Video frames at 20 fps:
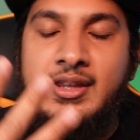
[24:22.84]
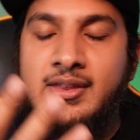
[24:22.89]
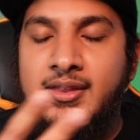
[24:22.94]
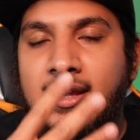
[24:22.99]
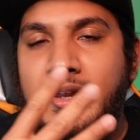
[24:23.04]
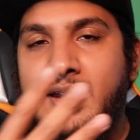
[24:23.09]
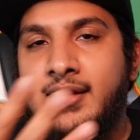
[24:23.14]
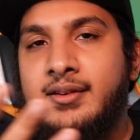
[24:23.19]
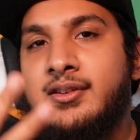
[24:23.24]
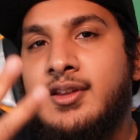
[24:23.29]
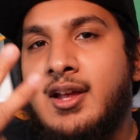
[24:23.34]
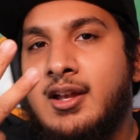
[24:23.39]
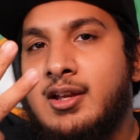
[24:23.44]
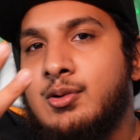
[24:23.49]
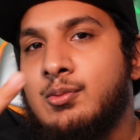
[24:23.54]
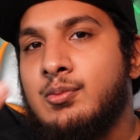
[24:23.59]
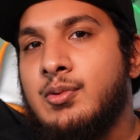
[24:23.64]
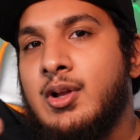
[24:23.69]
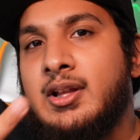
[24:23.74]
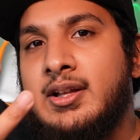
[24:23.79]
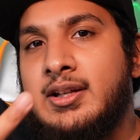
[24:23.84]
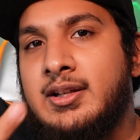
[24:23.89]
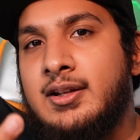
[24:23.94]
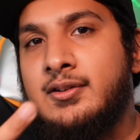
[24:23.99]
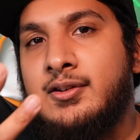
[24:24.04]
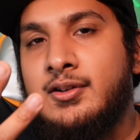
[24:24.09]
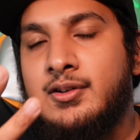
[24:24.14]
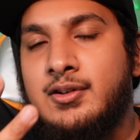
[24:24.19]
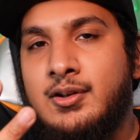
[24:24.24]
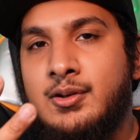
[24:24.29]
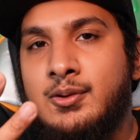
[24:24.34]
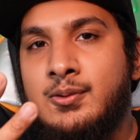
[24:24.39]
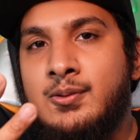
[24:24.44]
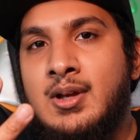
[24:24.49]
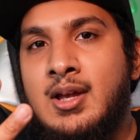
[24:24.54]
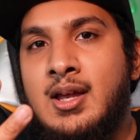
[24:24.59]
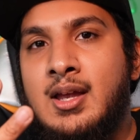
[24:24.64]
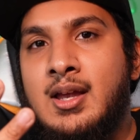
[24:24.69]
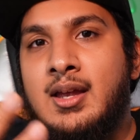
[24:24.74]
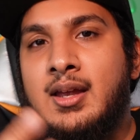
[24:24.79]
things that you really need to do
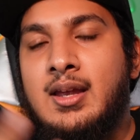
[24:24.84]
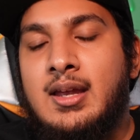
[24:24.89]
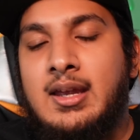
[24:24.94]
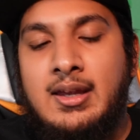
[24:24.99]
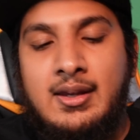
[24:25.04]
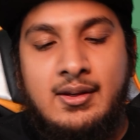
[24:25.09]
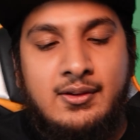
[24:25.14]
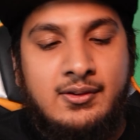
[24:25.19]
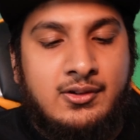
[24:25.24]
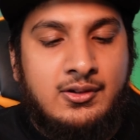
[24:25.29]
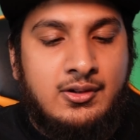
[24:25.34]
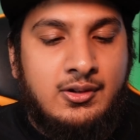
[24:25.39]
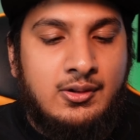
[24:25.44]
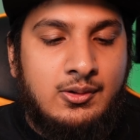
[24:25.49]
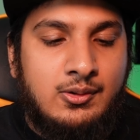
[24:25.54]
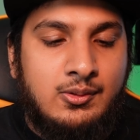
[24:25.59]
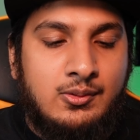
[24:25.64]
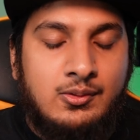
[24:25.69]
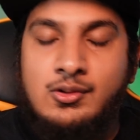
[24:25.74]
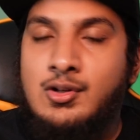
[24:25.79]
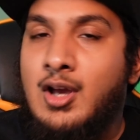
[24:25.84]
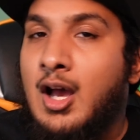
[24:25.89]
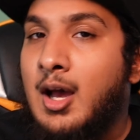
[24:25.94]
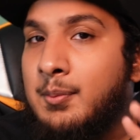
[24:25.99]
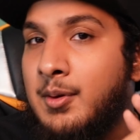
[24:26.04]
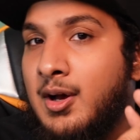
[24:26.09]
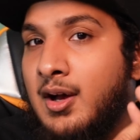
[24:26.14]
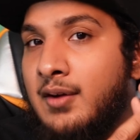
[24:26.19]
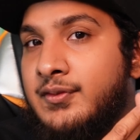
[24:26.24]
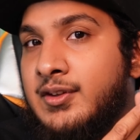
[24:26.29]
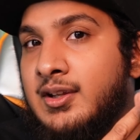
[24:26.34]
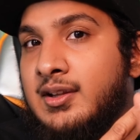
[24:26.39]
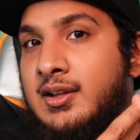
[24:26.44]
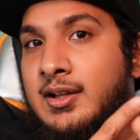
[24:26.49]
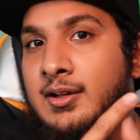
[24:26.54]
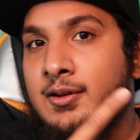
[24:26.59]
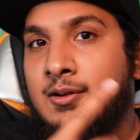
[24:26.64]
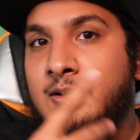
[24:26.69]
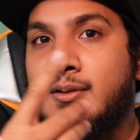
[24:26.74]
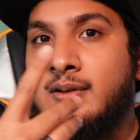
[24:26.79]
is to top off the
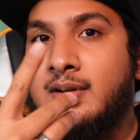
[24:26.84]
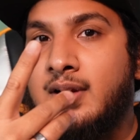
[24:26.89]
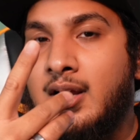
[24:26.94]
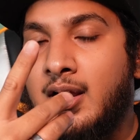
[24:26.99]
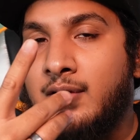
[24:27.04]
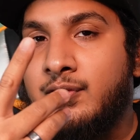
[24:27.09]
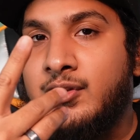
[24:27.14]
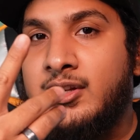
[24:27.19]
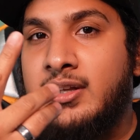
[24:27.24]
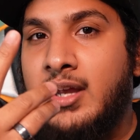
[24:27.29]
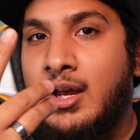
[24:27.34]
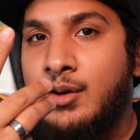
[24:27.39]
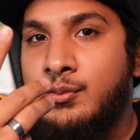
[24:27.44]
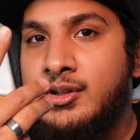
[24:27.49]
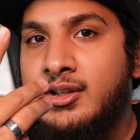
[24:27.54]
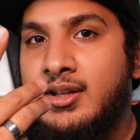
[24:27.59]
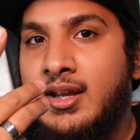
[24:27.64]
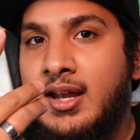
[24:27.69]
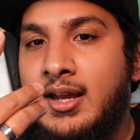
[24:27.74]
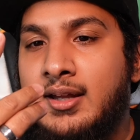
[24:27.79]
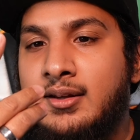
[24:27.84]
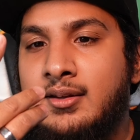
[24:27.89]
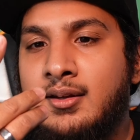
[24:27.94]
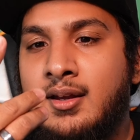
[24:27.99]
litter every now and then,